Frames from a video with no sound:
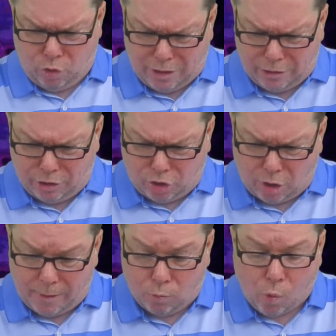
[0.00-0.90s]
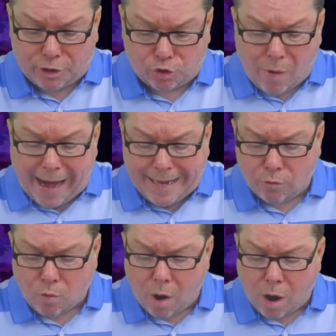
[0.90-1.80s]
You can determine what's right
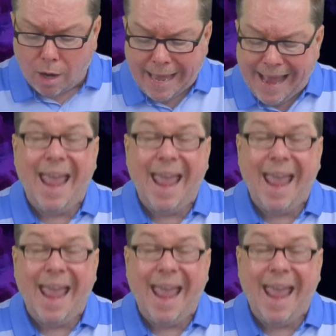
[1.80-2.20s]
and wrong,